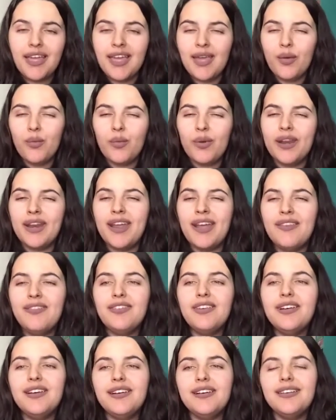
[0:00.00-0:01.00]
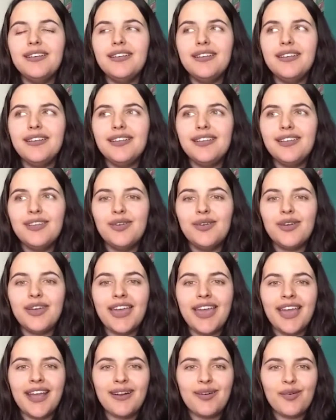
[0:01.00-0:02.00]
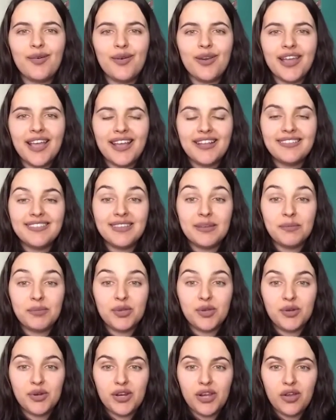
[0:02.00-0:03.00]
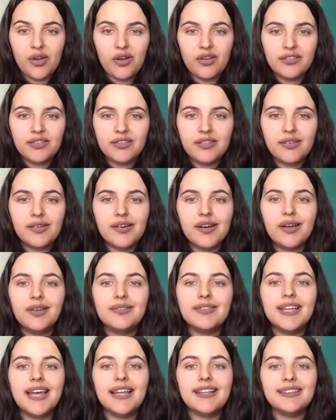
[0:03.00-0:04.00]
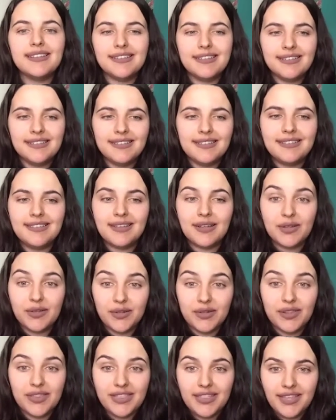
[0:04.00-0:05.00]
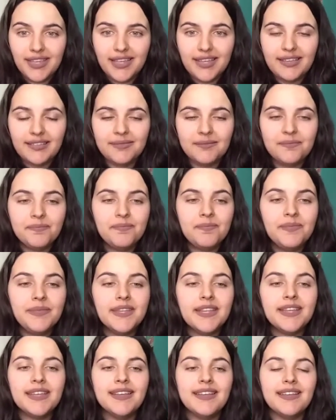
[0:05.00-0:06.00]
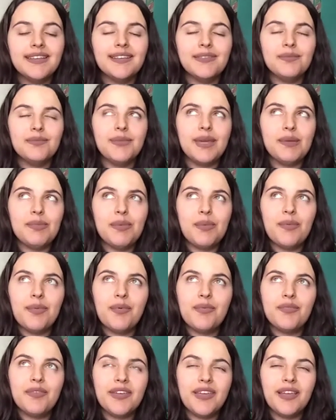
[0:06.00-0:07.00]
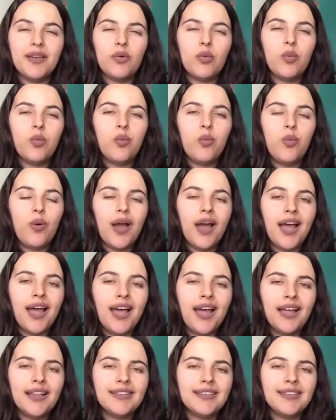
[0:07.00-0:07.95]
whenever you can create some curiosity around that. This is a good thing. Make people think what